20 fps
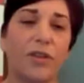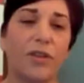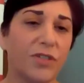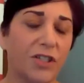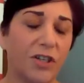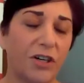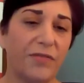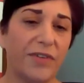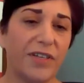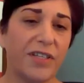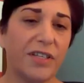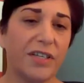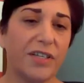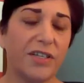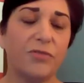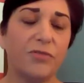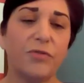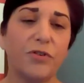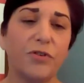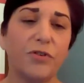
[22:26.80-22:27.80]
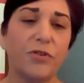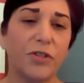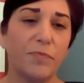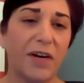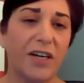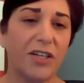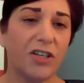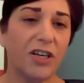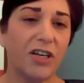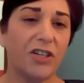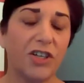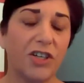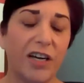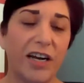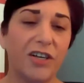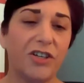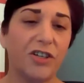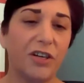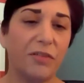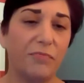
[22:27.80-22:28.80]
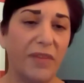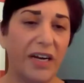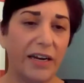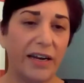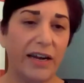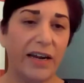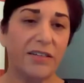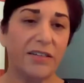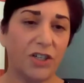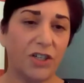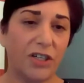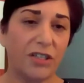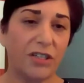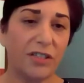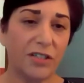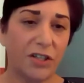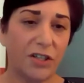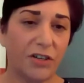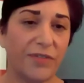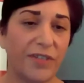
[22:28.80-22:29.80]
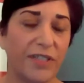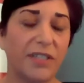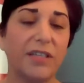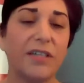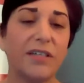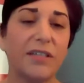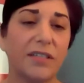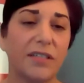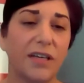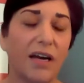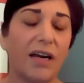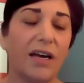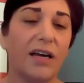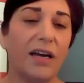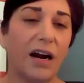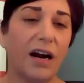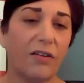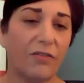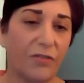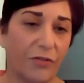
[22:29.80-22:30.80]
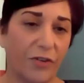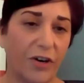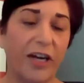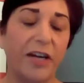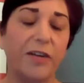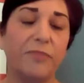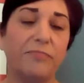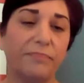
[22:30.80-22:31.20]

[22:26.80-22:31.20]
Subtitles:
services through Special Education Mediation Services are free.